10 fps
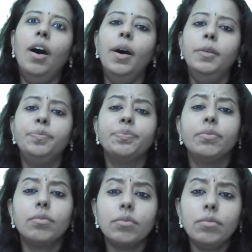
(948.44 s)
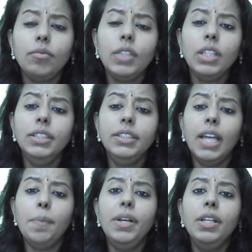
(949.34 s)
The
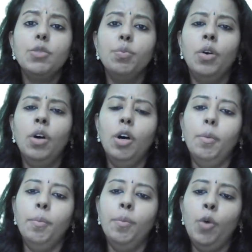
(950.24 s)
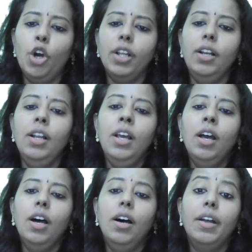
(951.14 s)
Japanese model
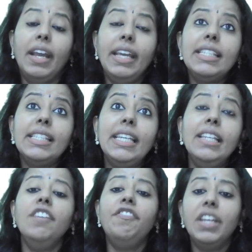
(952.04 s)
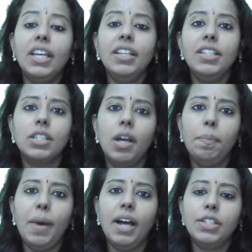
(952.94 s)
raise significant
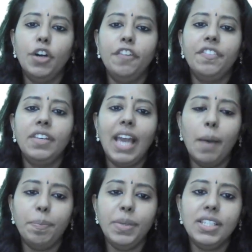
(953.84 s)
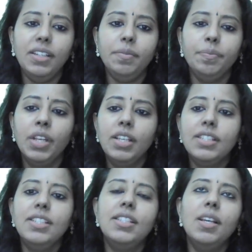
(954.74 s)
part of capital,
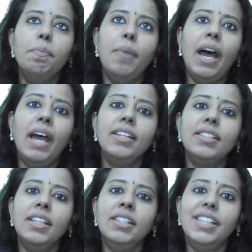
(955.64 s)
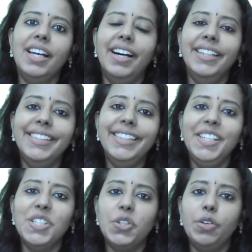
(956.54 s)
since the banks and the
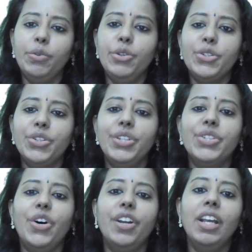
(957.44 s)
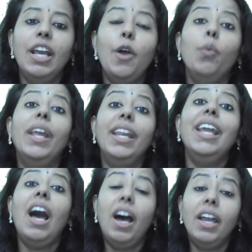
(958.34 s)
other institutions are
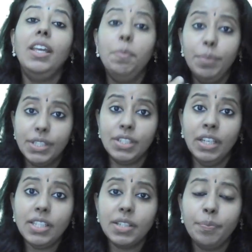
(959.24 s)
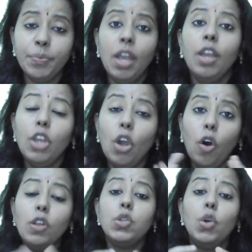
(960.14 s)
very high in business. They
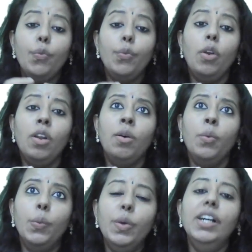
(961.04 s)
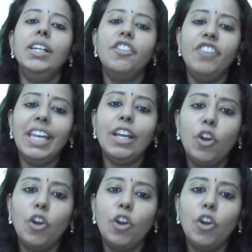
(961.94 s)
also work